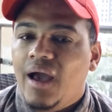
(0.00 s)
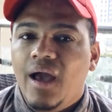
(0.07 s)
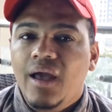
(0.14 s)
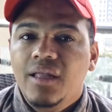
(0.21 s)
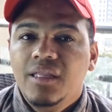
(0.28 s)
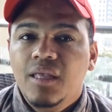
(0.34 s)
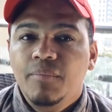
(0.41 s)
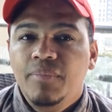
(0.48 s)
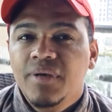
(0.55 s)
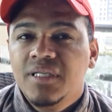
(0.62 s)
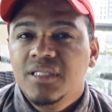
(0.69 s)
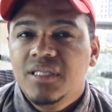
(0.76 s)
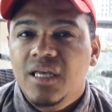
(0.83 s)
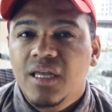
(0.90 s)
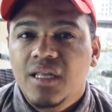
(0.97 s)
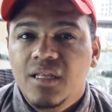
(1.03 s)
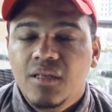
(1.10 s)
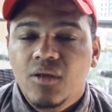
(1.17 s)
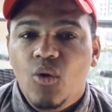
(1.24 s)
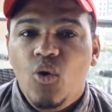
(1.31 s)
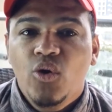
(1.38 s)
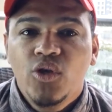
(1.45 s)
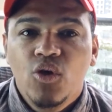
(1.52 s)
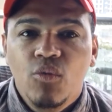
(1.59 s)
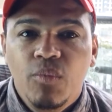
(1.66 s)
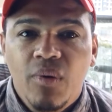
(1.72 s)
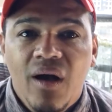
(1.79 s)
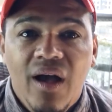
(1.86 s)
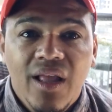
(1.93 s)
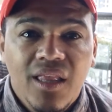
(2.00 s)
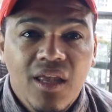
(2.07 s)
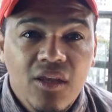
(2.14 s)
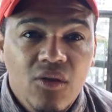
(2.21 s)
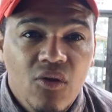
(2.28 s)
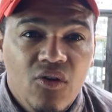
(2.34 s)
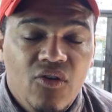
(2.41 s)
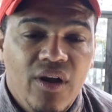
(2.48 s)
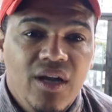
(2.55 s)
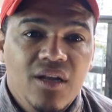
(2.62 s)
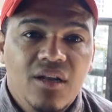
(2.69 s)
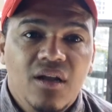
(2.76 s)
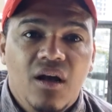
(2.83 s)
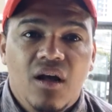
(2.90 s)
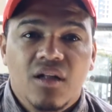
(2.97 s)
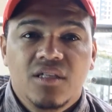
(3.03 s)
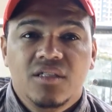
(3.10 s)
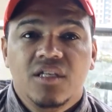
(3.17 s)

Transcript: 80% occupied in your credit cards,